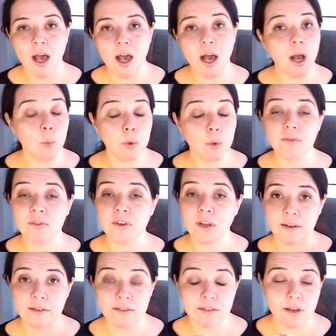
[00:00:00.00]
uh, we've
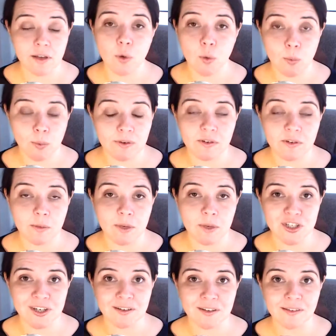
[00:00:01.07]
done several recent
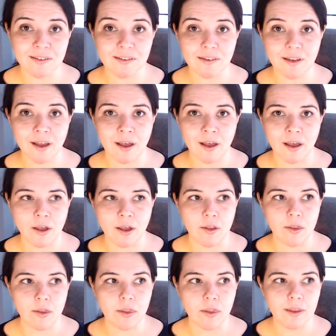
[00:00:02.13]
missions, uh,
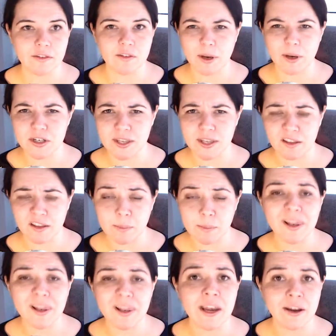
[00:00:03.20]
especially on the
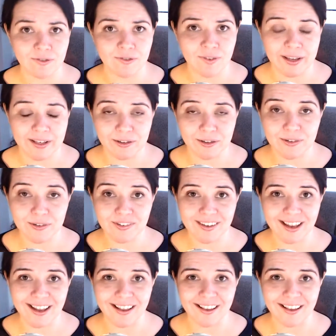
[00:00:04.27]
planet finders. Uh,